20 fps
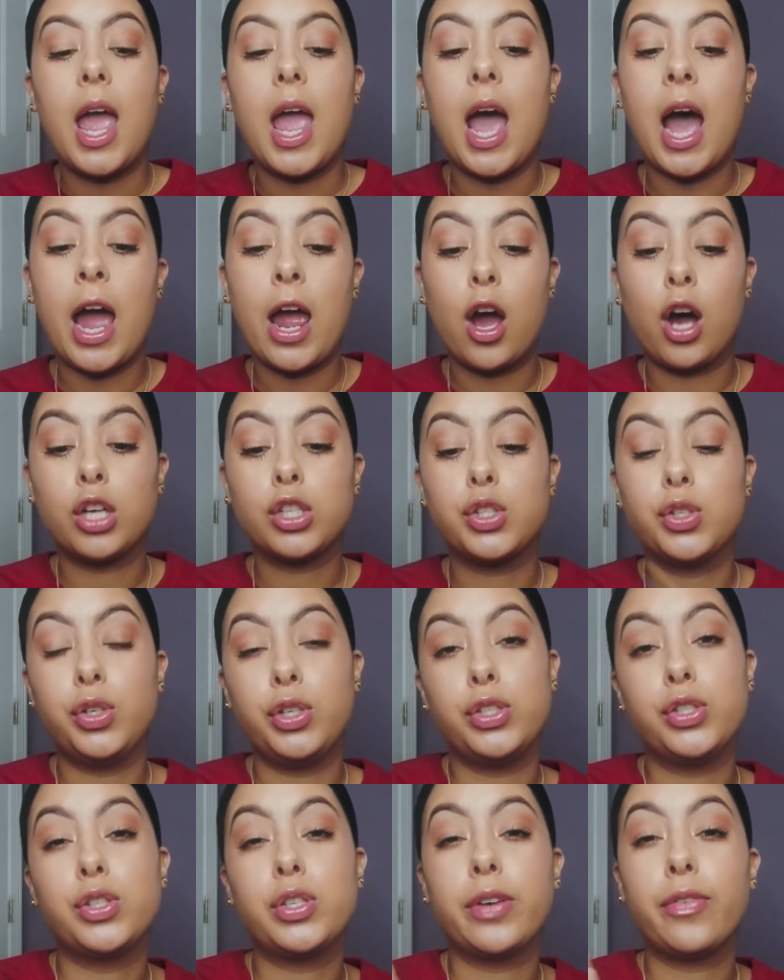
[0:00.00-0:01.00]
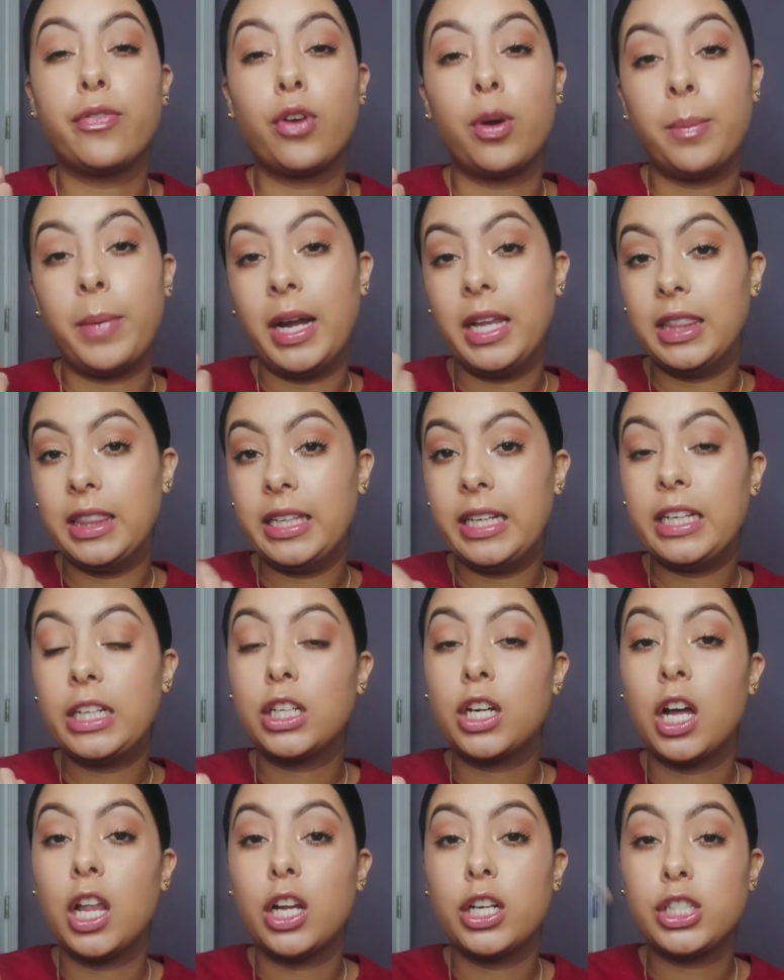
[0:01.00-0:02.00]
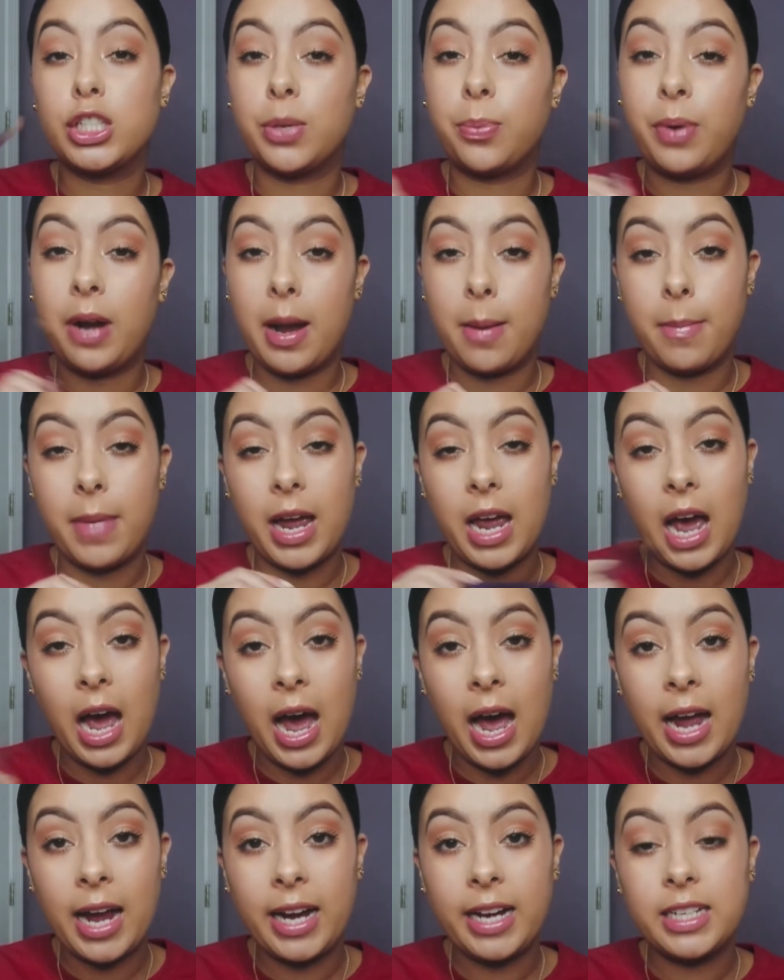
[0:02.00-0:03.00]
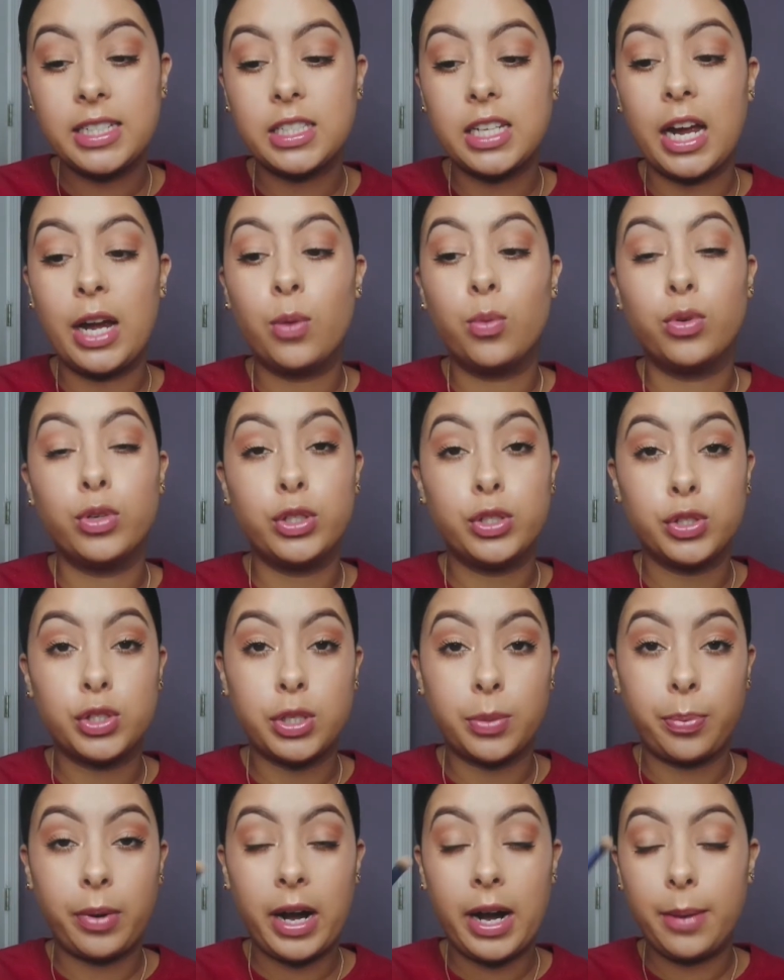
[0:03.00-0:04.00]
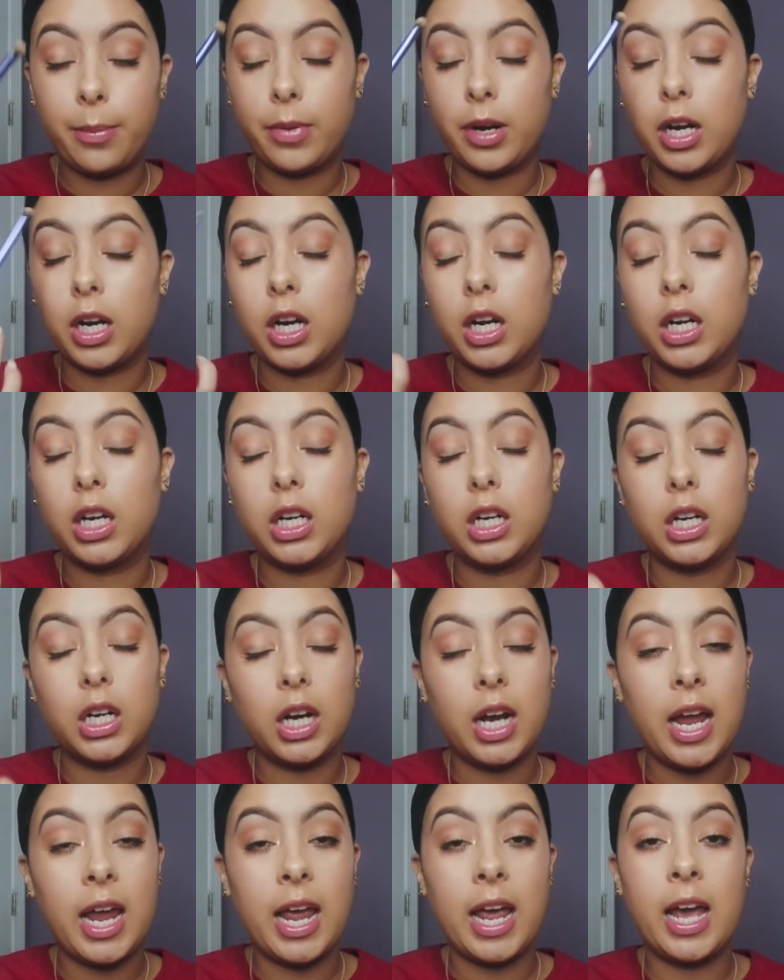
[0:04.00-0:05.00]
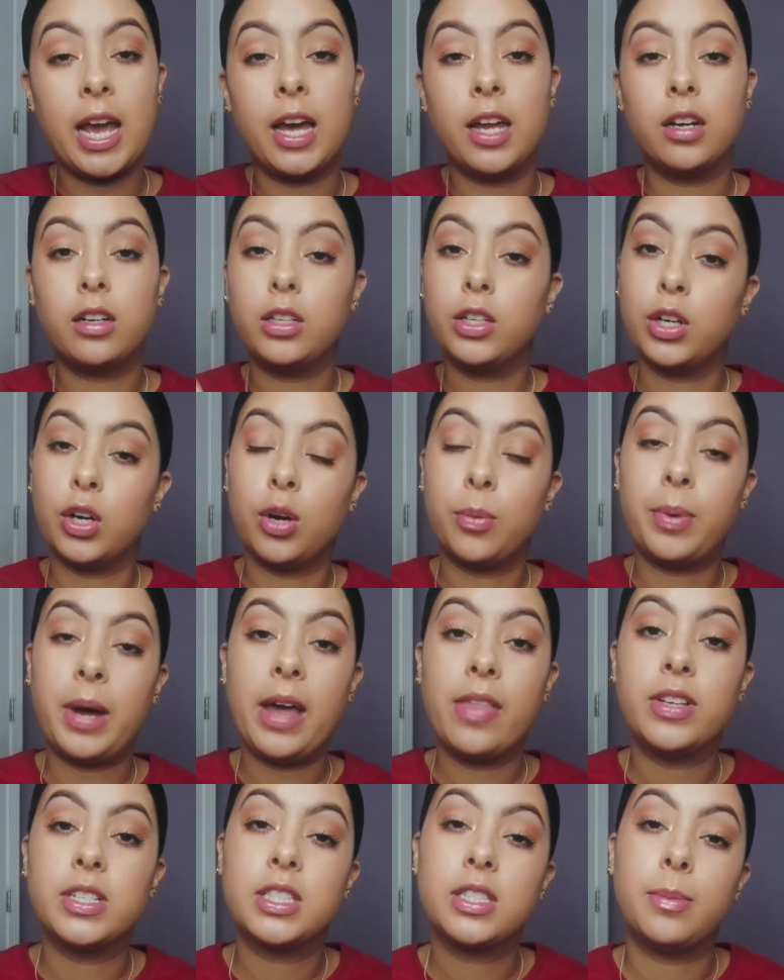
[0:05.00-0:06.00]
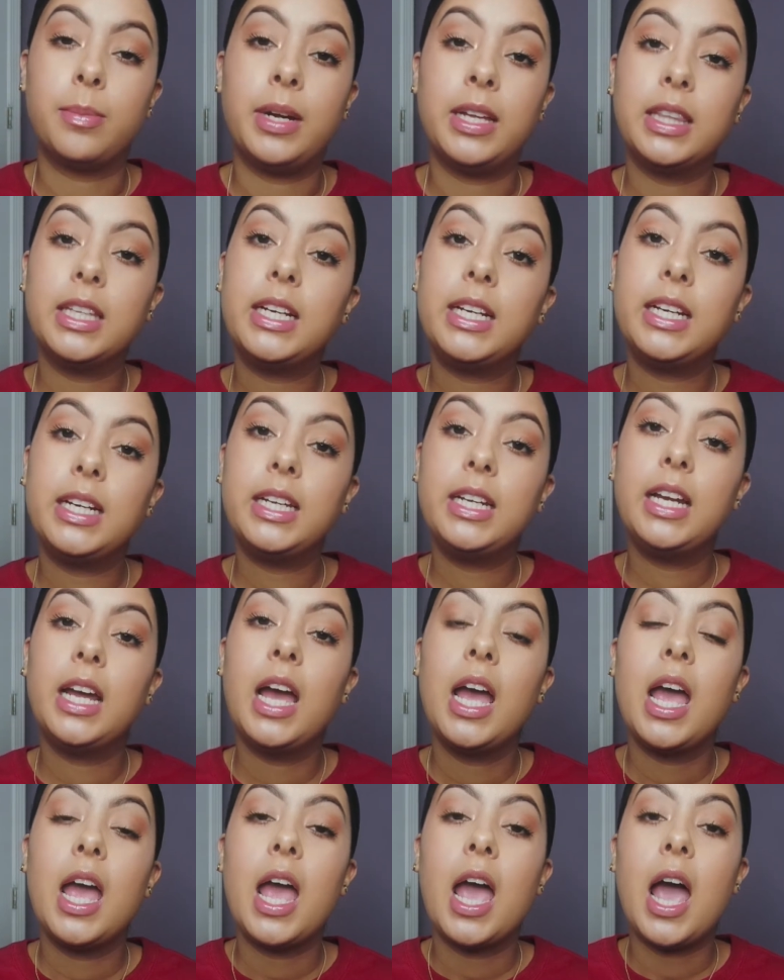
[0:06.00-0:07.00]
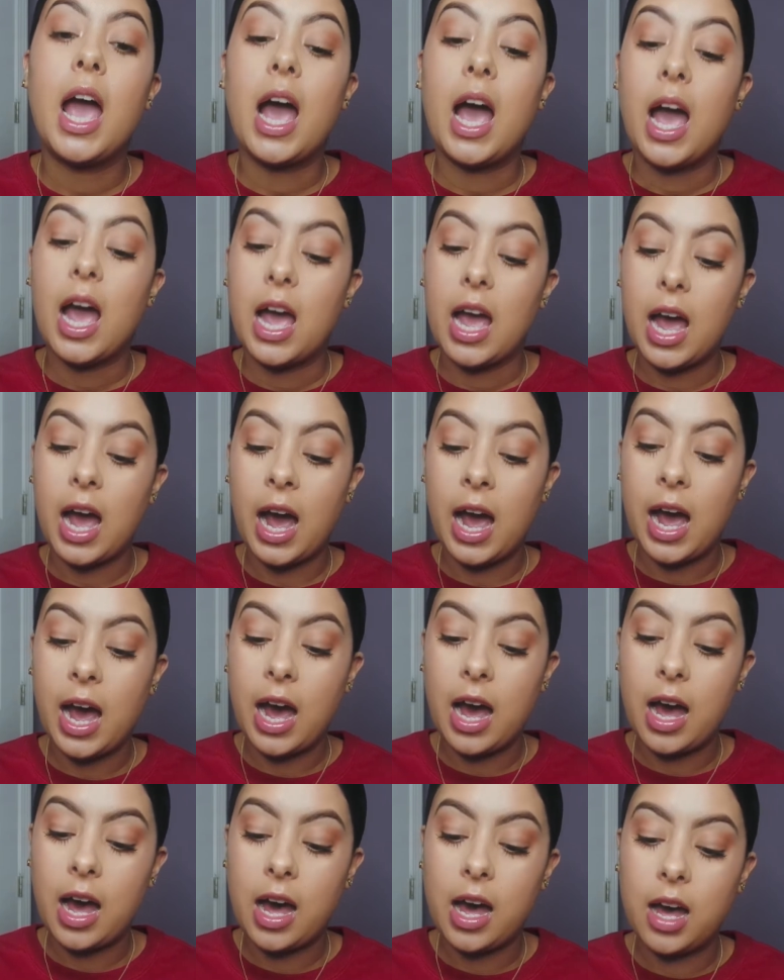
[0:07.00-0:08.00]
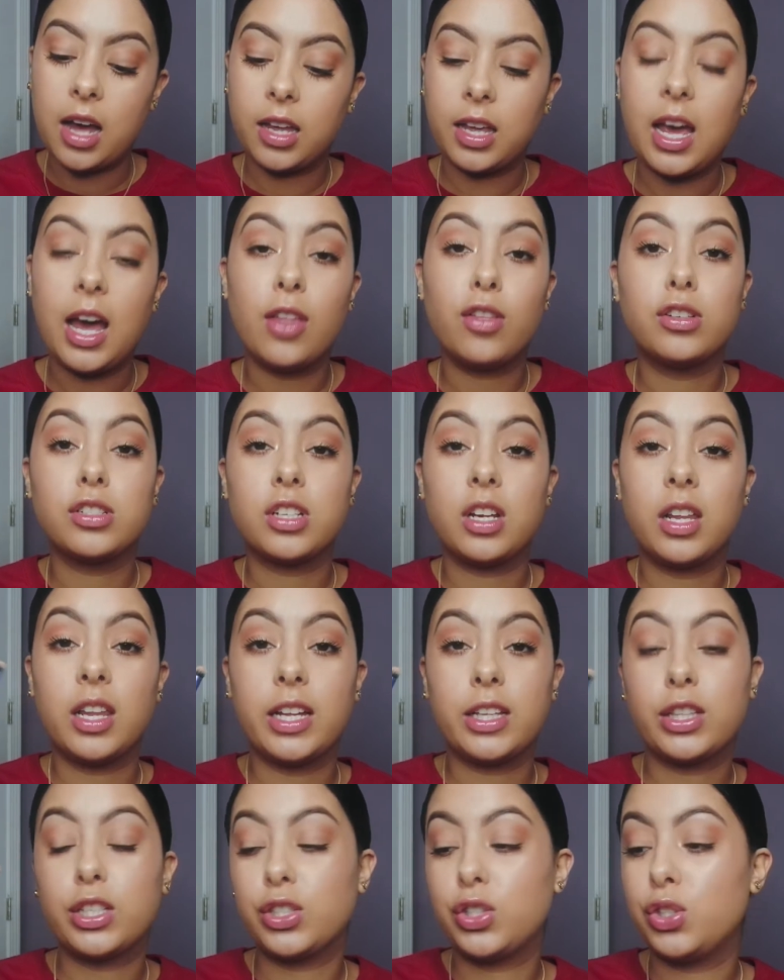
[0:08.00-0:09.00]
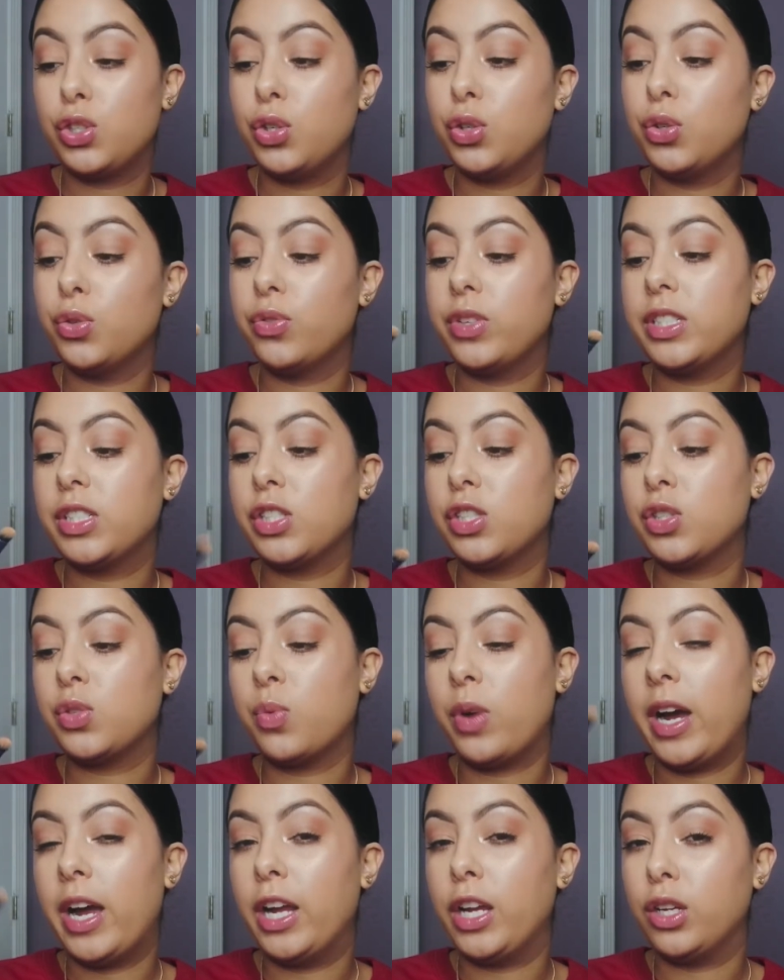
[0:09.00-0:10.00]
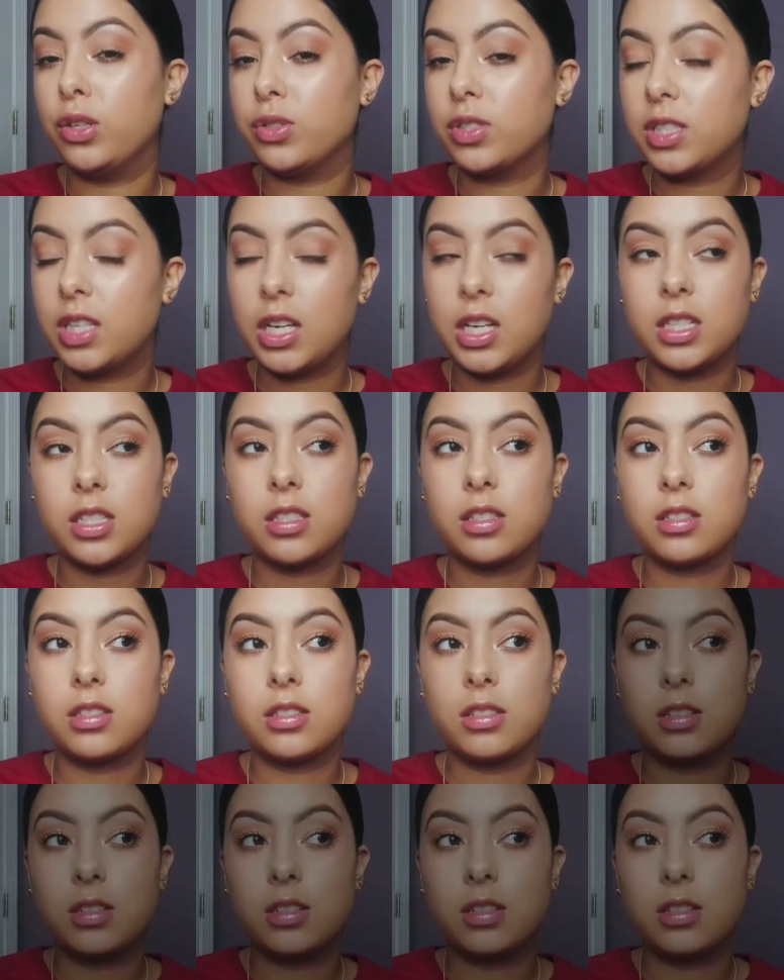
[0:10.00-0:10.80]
I also use it for my lid color to prime my eyes. I will use the primer and, you know, apply this to my lid. Yeah, those are like the two reasons why I use this.